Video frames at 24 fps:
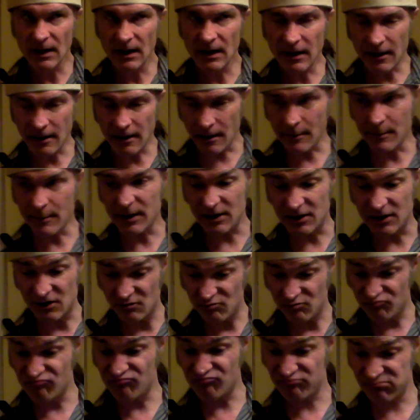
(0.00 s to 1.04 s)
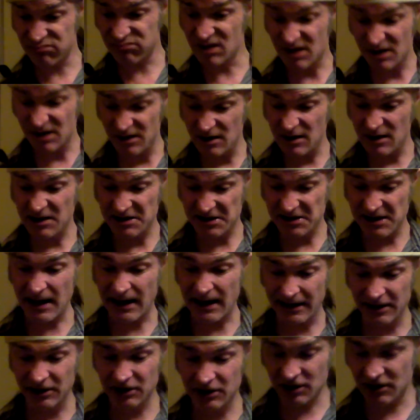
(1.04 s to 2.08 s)
can't yeah, I mean, dance. It's, it's
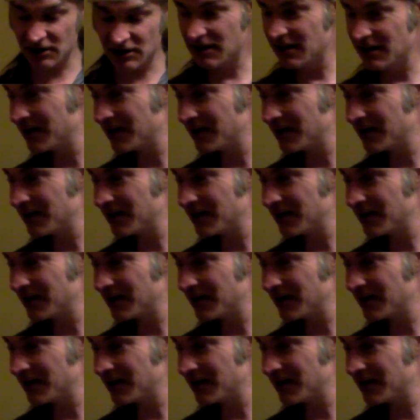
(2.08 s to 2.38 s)
nice.